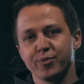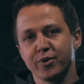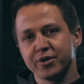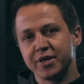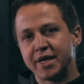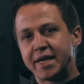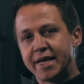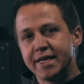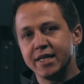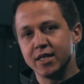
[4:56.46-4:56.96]
about
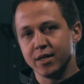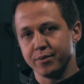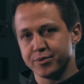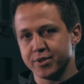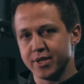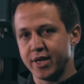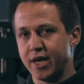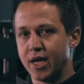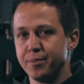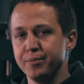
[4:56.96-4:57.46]
heat up
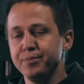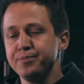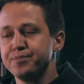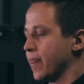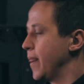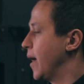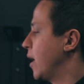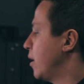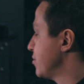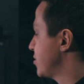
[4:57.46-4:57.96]
time,
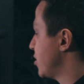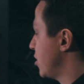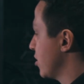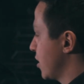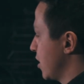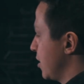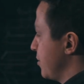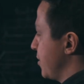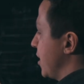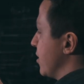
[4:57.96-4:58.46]
now I'm
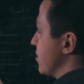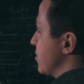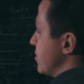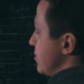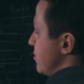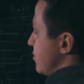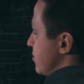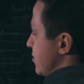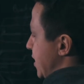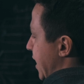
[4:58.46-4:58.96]
talking about
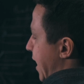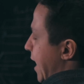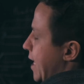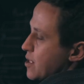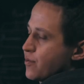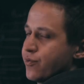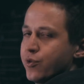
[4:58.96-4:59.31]
the gas